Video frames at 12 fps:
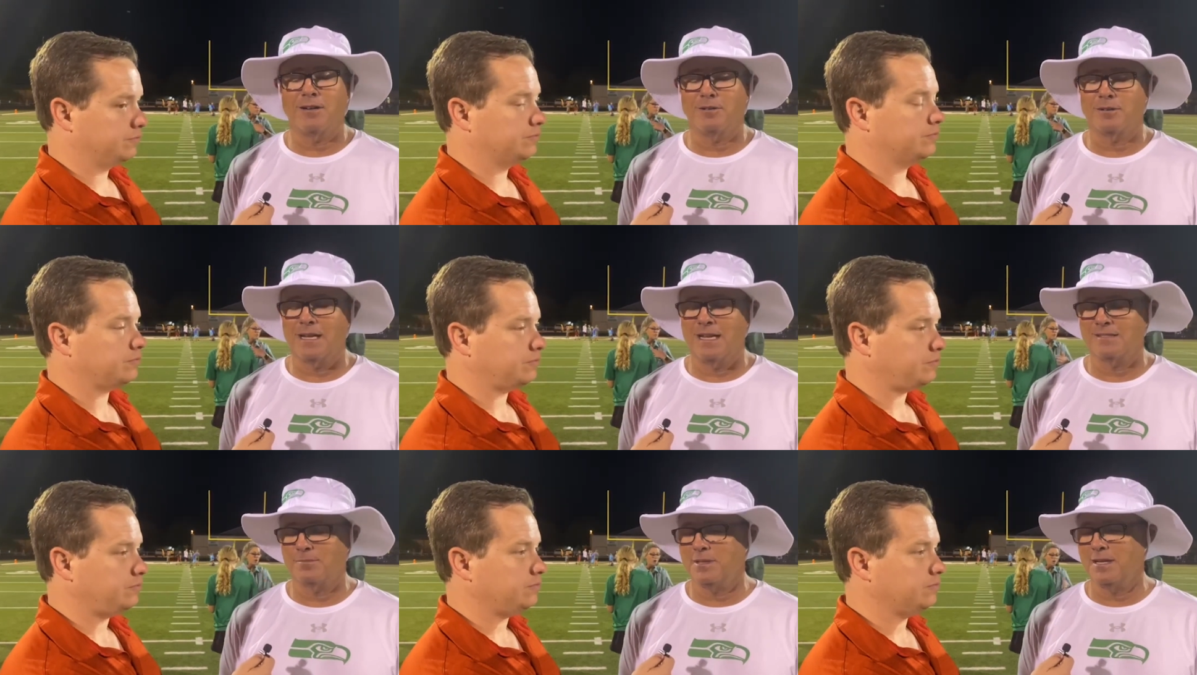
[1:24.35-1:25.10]
Speaker 1: Our little
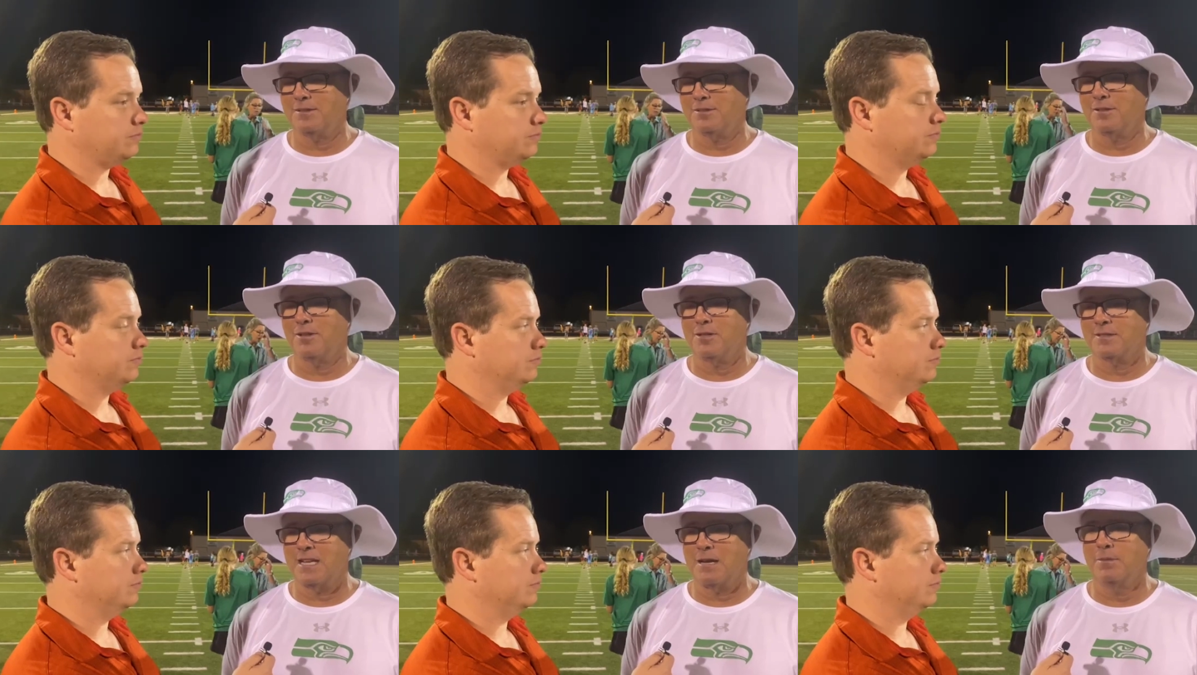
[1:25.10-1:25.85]
guys had been out there a
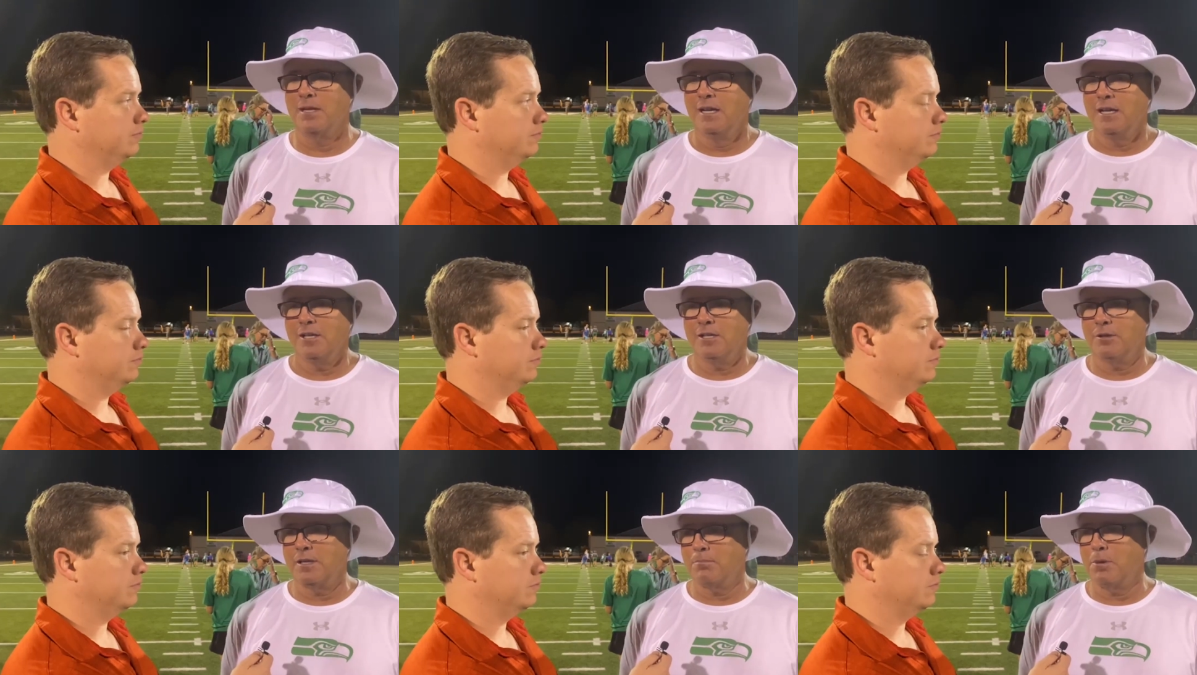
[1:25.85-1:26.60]
long time, but you
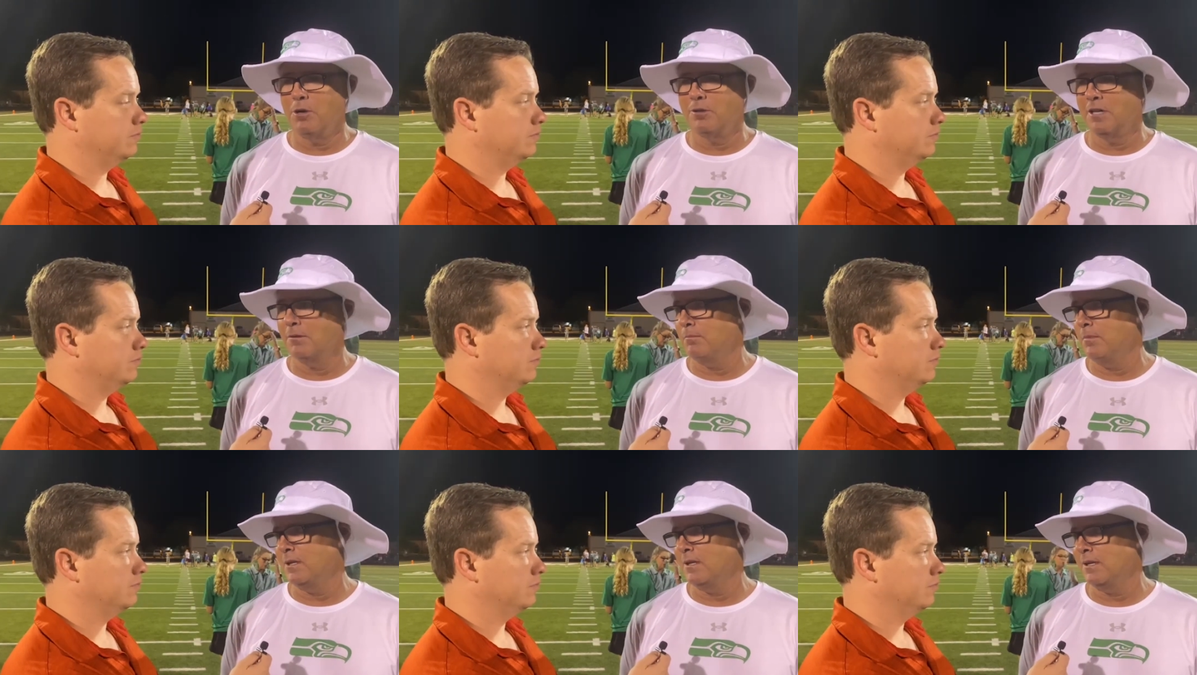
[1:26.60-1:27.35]
know they bowed up,
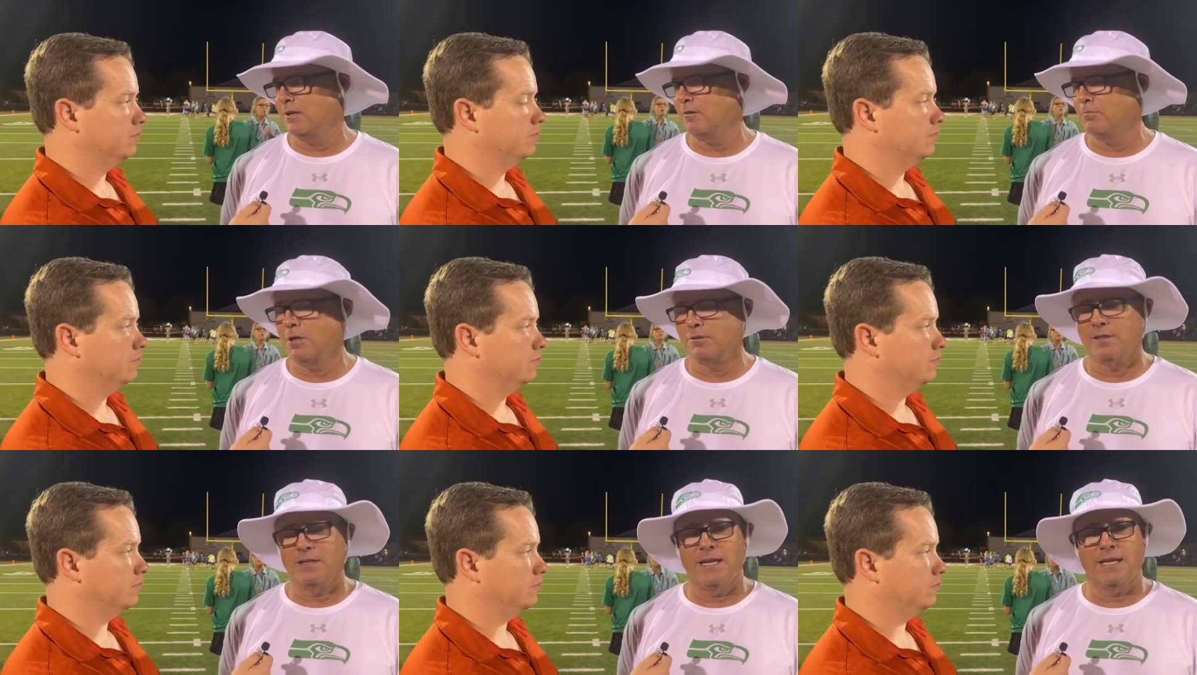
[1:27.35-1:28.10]
you know,
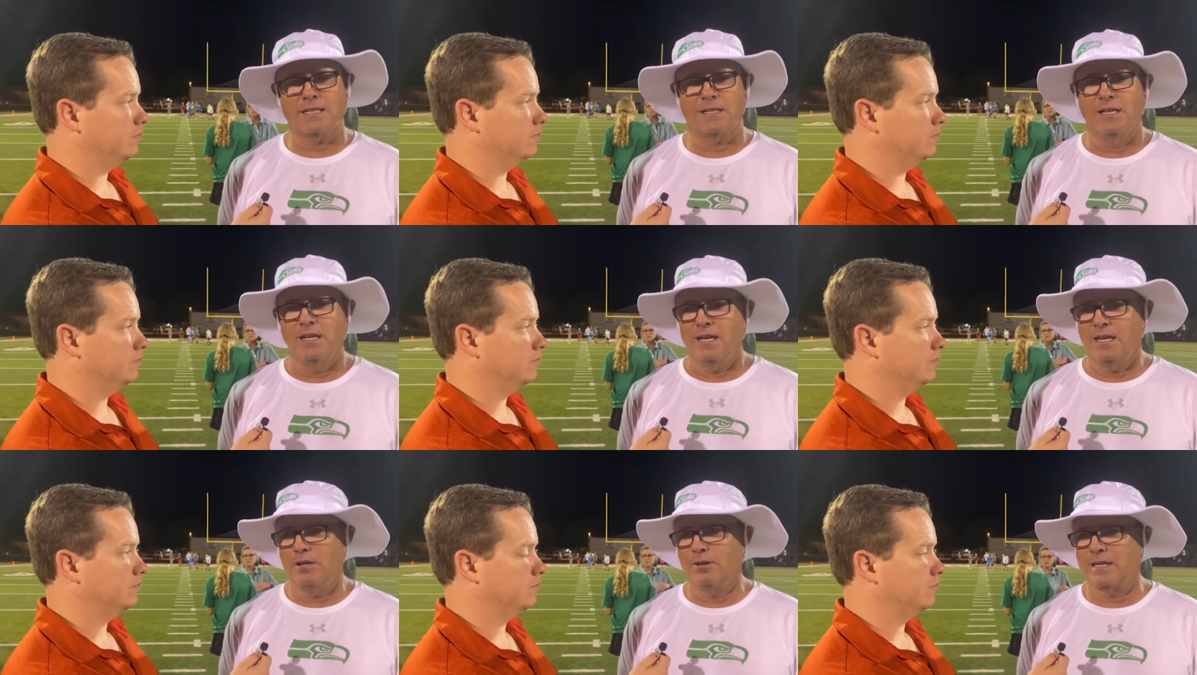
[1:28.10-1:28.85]
bowed their neck, and
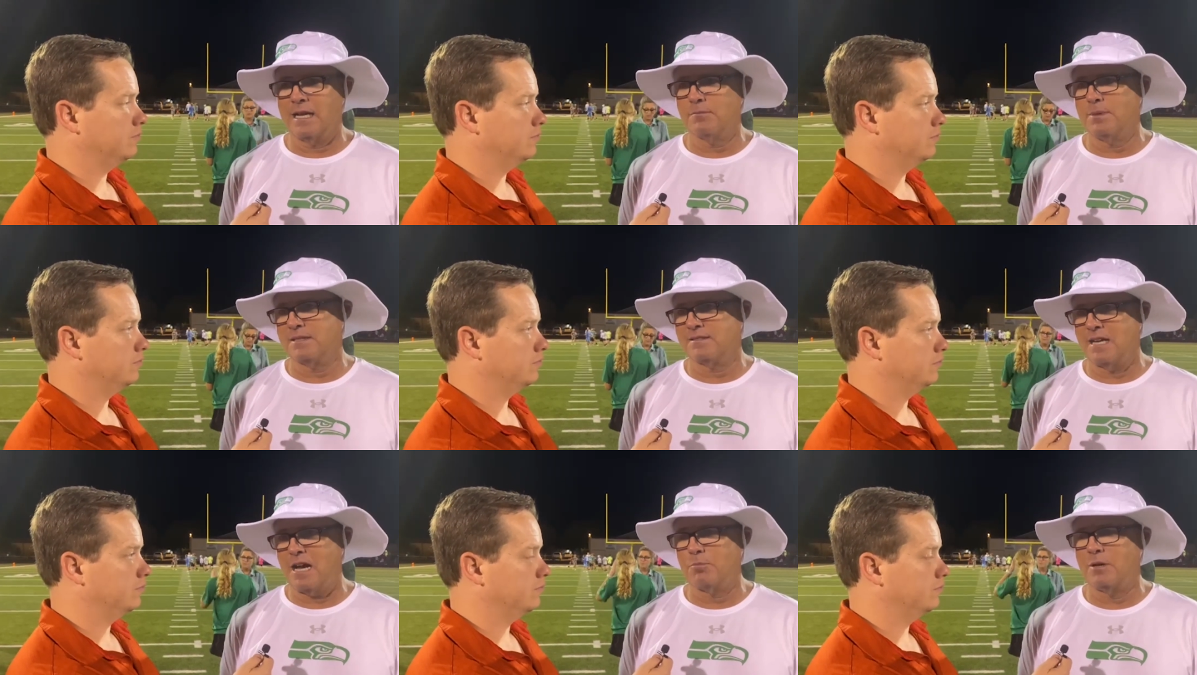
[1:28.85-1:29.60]
you know got a big
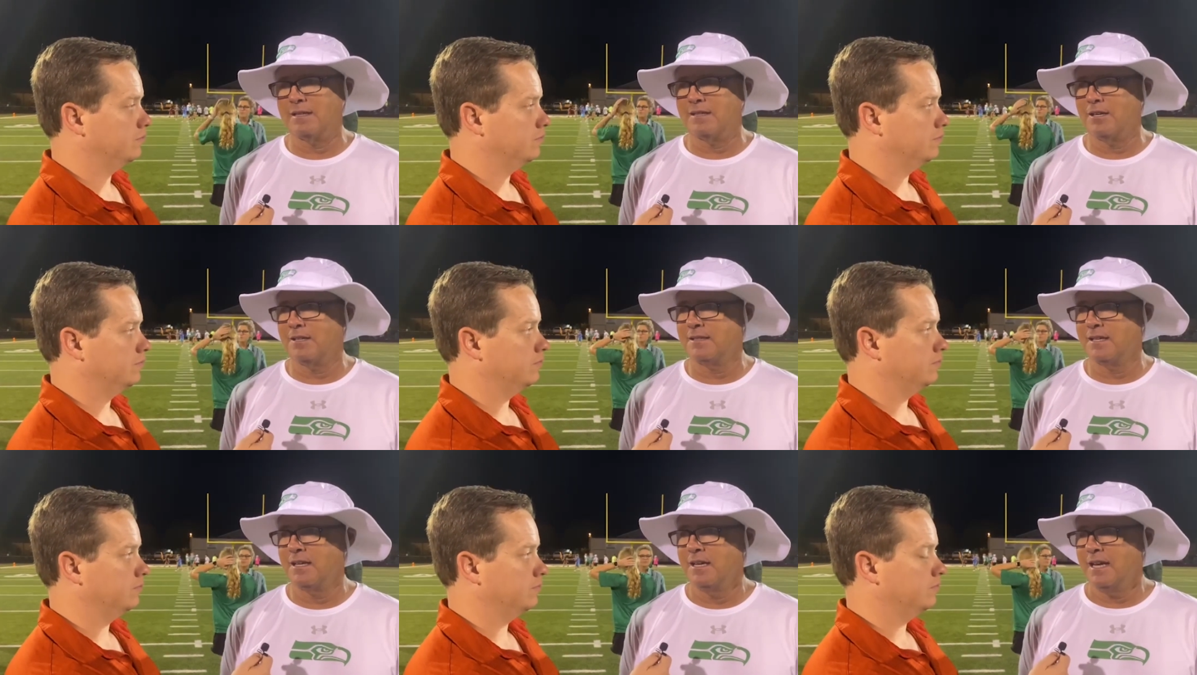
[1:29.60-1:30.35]
stop right there
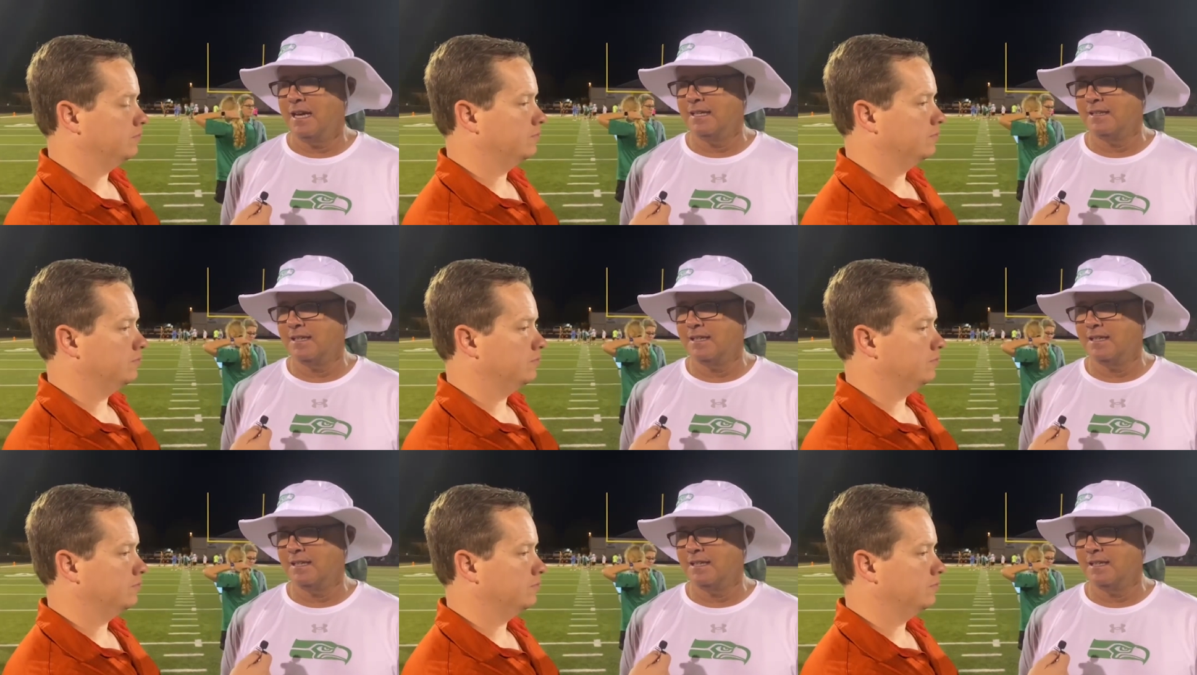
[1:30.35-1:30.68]
at the at